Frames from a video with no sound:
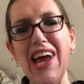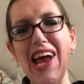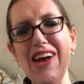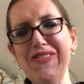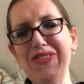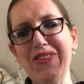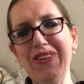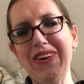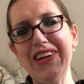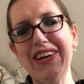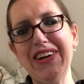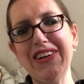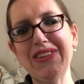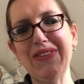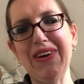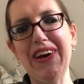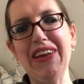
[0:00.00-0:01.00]
Everyone
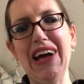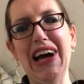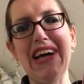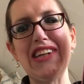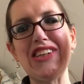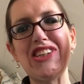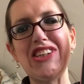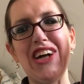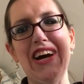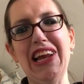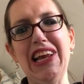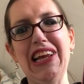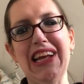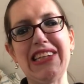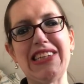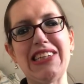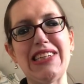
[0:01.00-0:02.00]
knows about that. Charlie
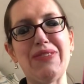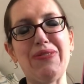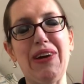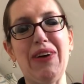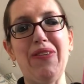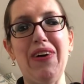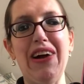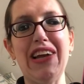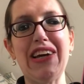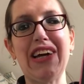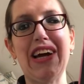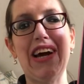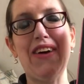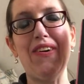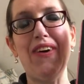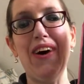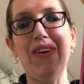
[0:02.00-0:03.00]
lent it to me a while
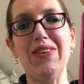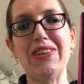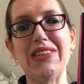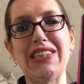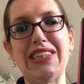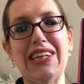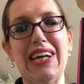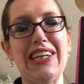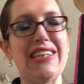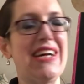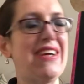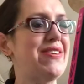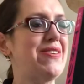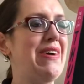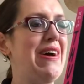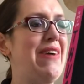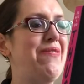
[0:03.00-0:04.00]
ago. I wanted to get down
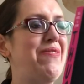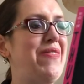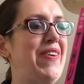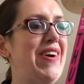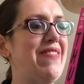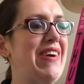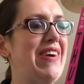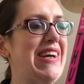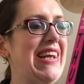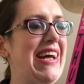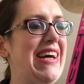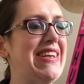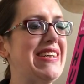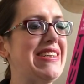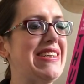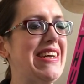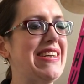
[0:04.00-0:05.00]
to it, and boy, am I glad
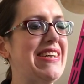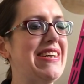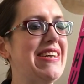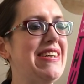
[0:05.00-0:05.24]
I did.